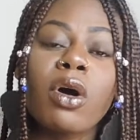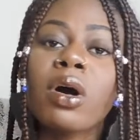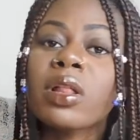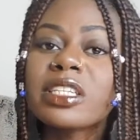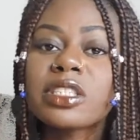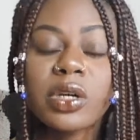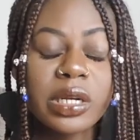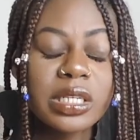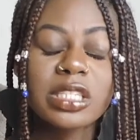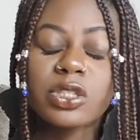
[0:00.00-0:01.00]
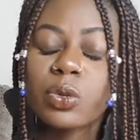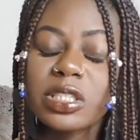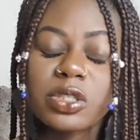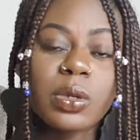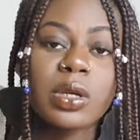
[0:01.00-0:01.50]
all in
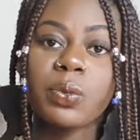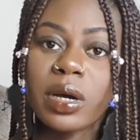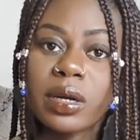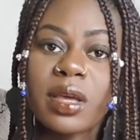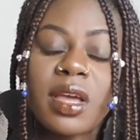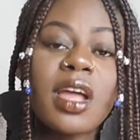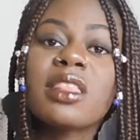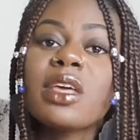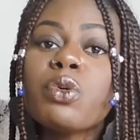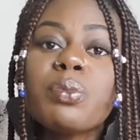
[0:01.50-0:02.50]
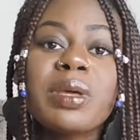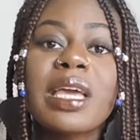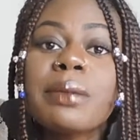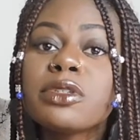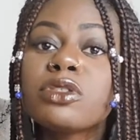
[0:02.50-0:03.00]
2021. They won't
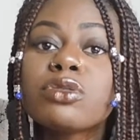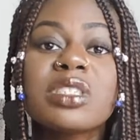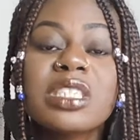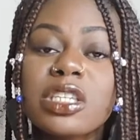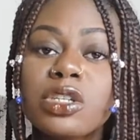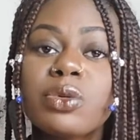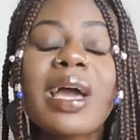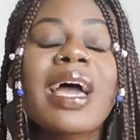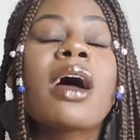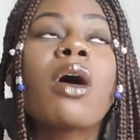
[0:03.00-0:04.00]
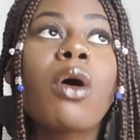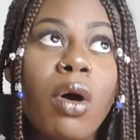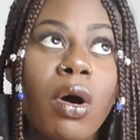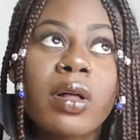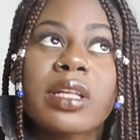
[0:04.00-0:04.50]
be able to see you at
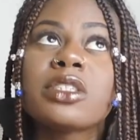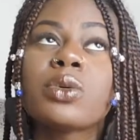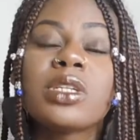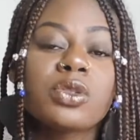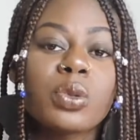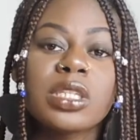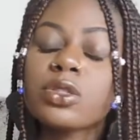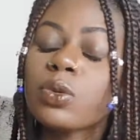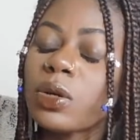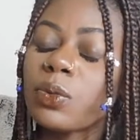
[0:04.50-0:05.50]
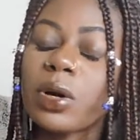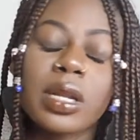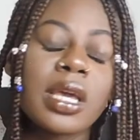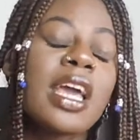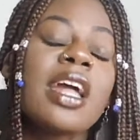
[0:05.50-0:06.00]
all in
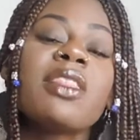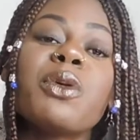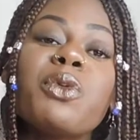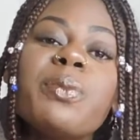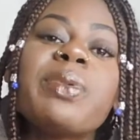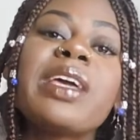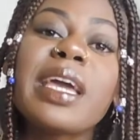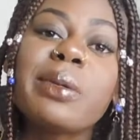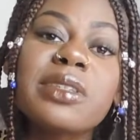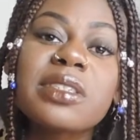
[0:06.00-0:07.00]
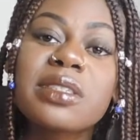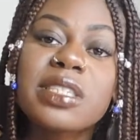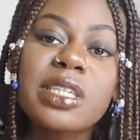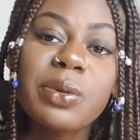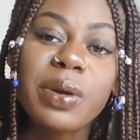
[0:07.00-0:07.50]
2021. They won't be able to
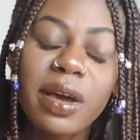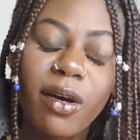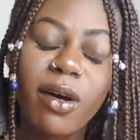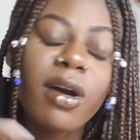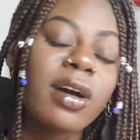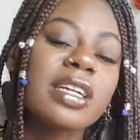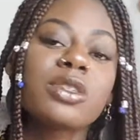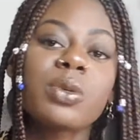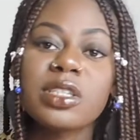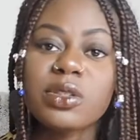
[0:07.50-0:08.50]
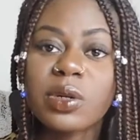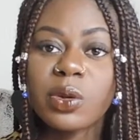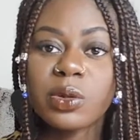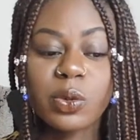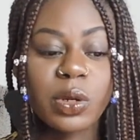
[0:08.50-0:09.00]
see you at all in
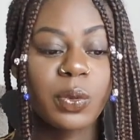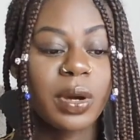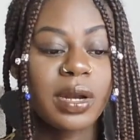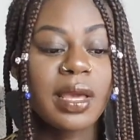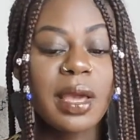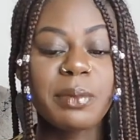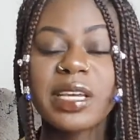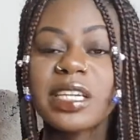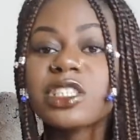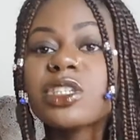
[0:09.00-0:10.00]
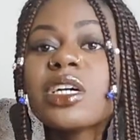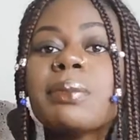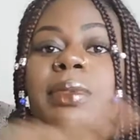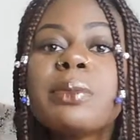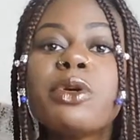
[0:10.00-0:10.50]
2021 because you're going to
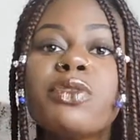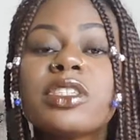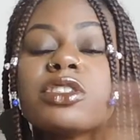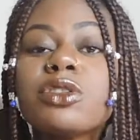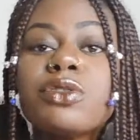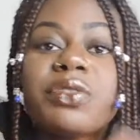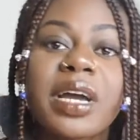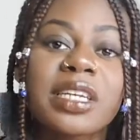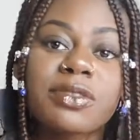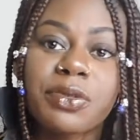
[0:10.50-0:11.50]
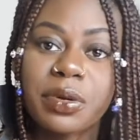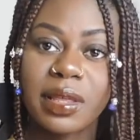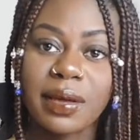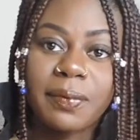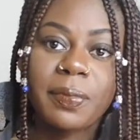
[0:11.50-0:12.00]
be moving too fast for
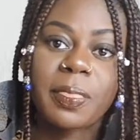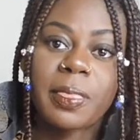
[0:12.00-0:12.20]
them.